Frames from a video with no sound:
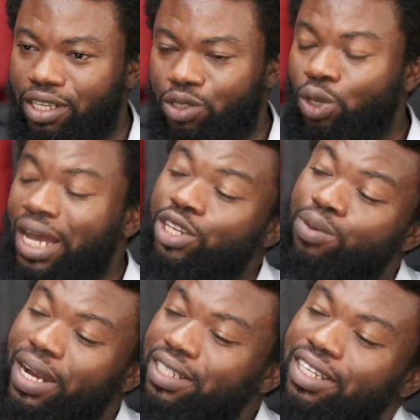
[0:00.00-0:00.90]
So can you
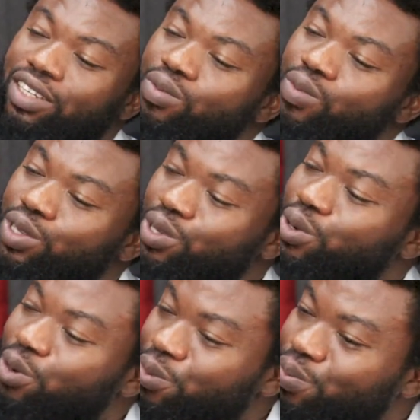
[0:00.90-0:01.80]
imagine that Don
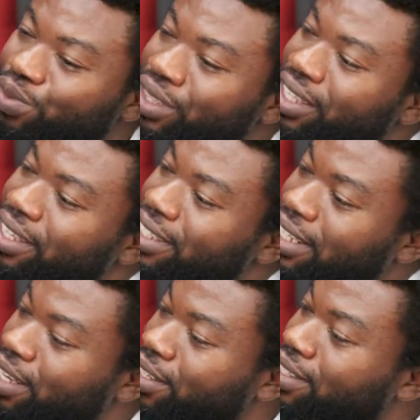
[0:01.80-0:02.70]
Bosco
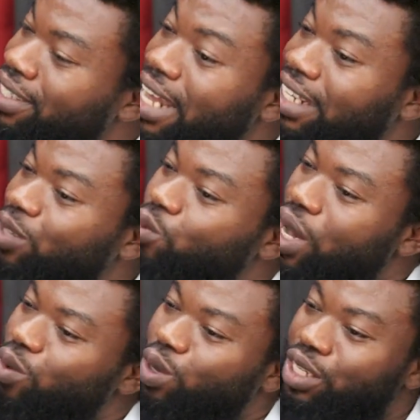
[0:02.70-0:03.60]
started Standard
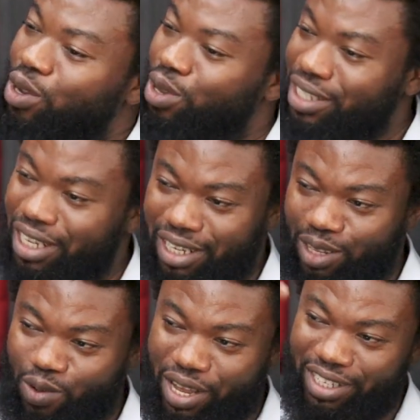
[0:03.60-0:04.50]
1, what they call
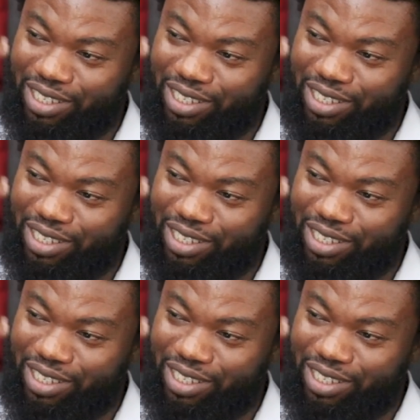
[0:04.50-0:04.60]
Standard 1